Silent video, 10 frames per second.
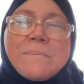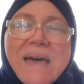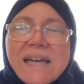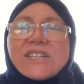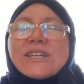
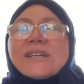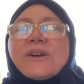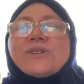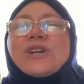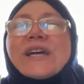Imagine,
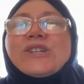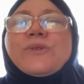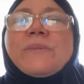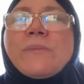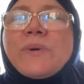try to
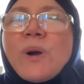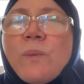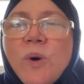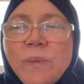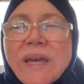remember a
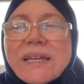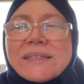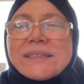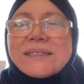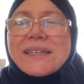
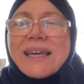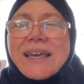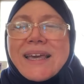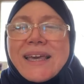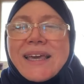moment
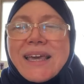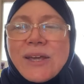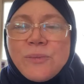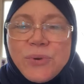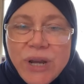
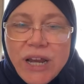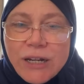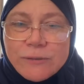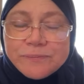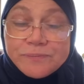in
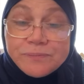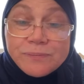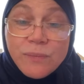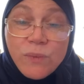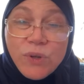prayer
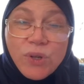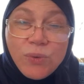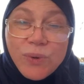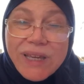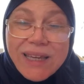when
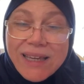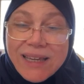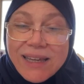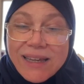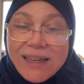you
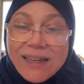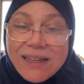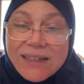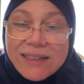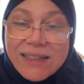
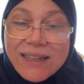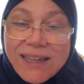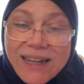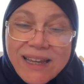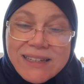really
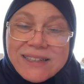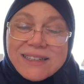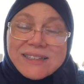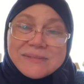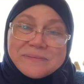
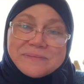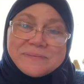connected.